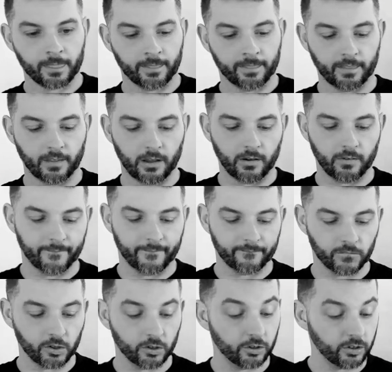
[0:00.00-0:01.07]
Now
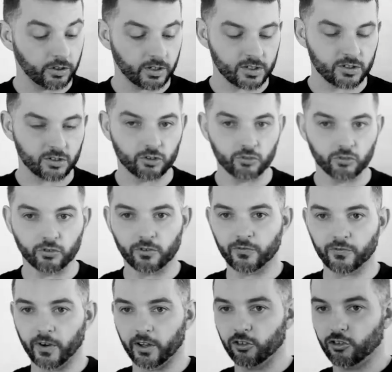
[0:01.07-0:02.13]
to do this, you do a
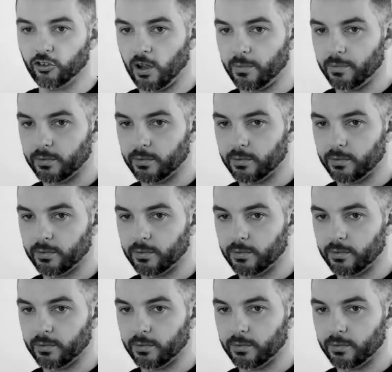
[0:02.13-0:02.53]
French drop.